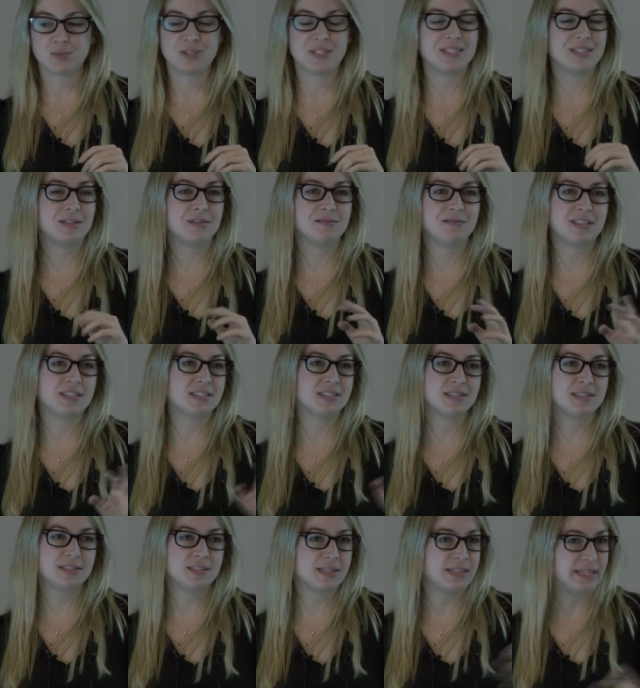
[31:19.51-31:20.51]
We did, this
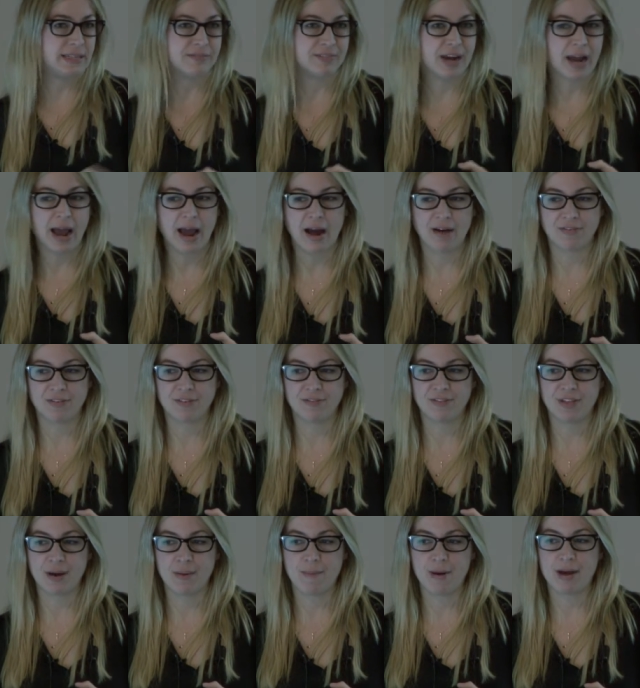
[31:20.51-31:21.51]
isn't even half
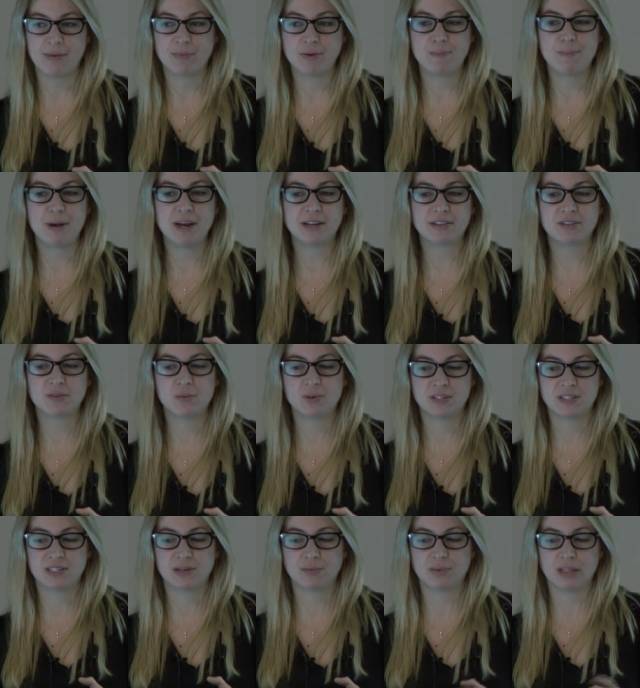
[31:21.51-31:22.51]
of them, and we picked the
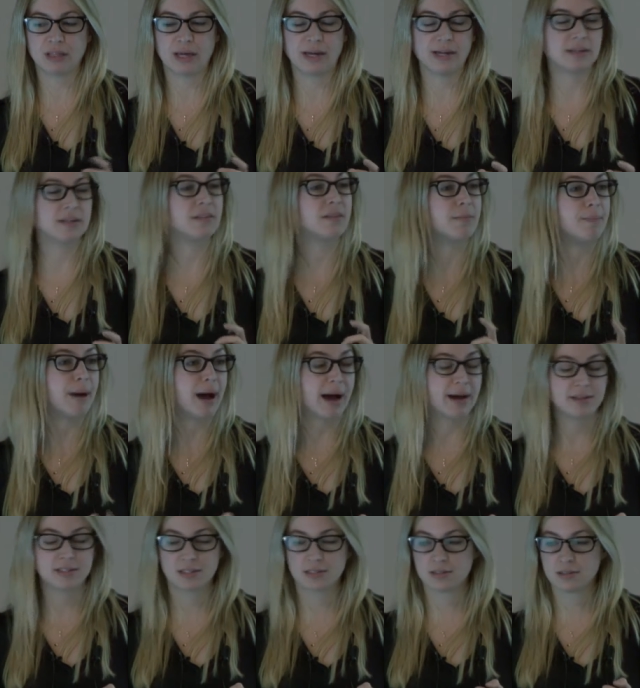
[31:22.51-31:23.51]
ones that we liked the
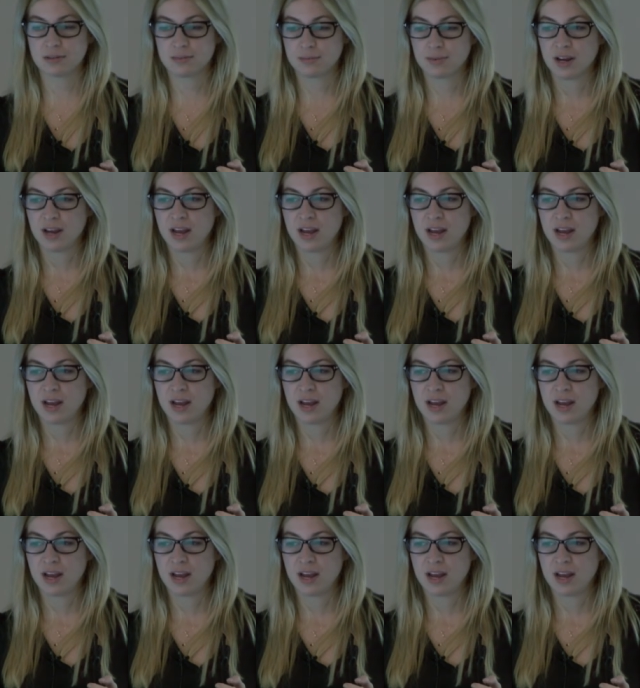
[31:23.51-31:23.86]
best.